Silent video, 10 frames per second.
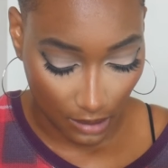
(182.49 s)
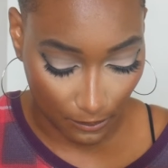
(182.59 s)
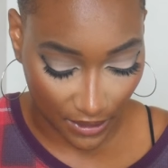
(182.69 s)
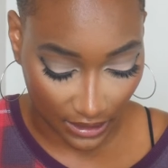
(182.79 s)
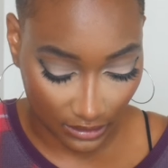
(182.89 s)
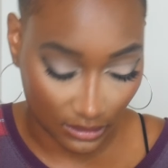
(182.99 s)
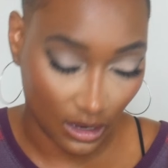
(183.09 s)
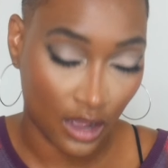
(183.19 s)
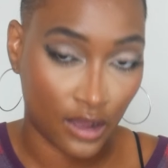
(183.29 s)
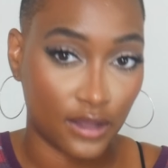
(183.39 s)
But
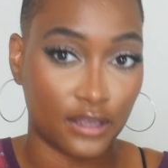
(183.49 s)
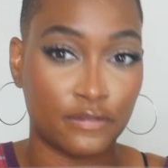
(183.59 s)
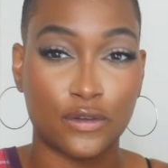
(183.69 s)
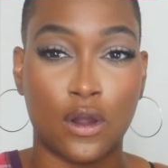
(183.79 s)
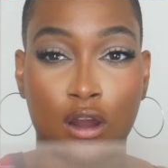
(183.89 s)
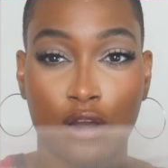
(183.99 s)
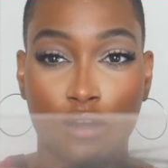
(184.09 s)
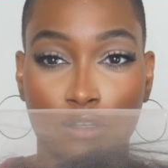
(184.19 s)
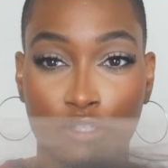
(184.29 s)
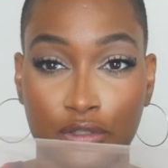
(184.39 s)
uh, if you
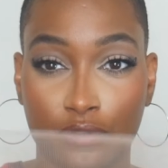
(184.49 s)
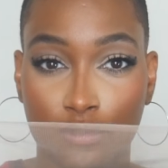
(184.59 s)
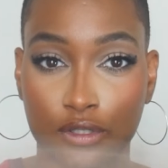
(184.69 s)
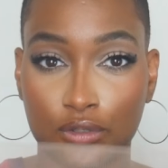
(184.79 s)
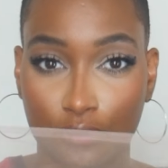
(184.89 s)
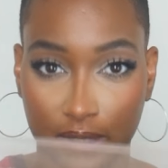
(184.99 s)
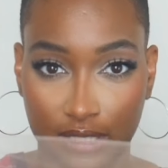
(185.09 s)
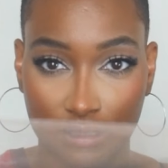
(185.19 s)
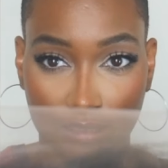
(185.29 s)
are new to wigs,